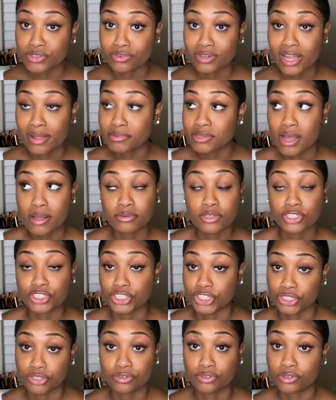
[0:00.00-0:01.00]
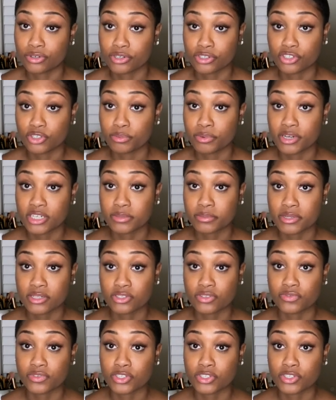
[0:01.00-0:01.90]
laptops in general are super expensive.